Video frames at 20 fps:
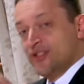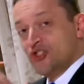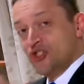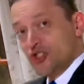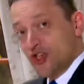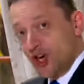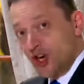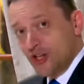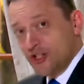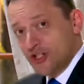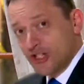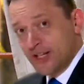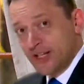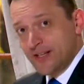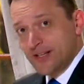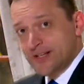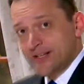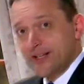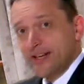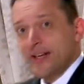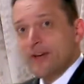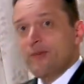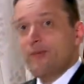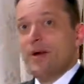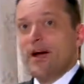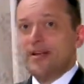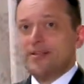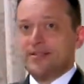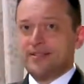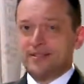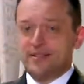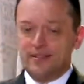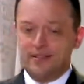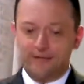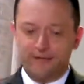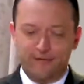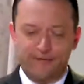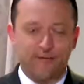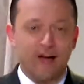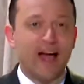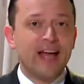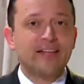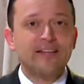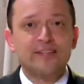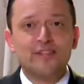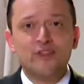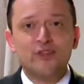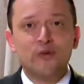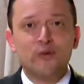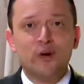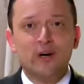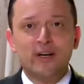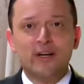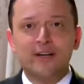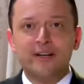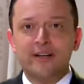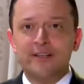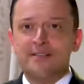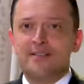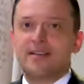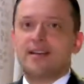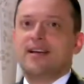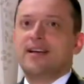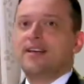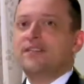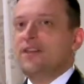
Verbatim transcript: churches must find new workers,